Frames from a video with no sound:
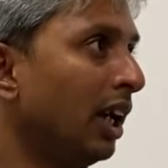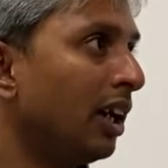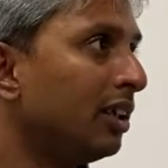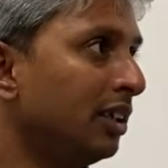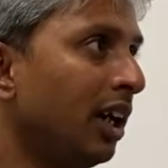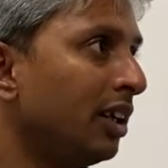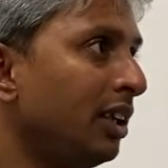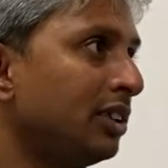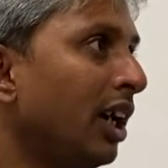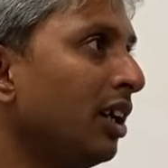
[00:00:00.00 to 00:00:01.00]
Yeah,
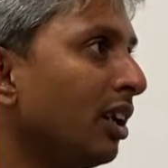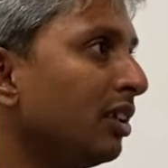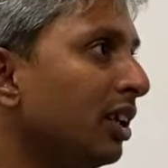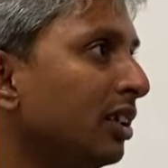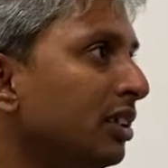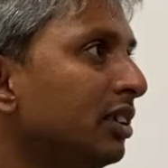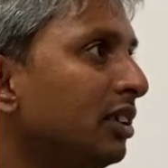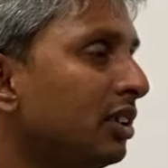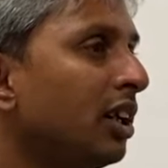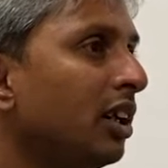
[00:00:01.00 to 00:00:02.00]
that's ideal. Yeah,
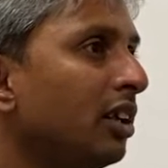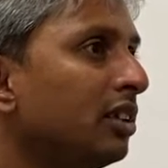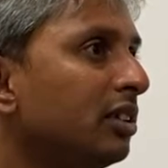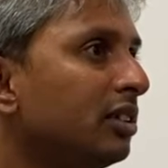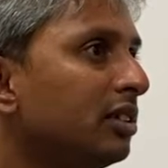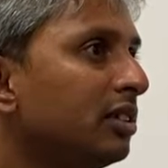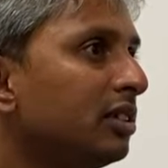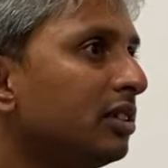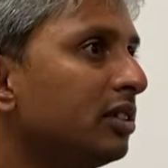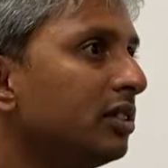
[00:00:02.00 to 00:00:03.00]
that's ideal.
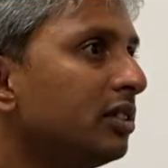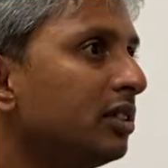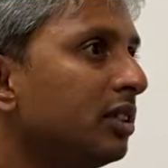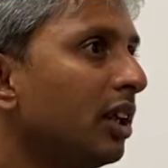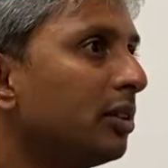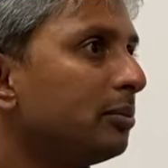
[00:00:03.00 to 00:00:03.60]
Yeah.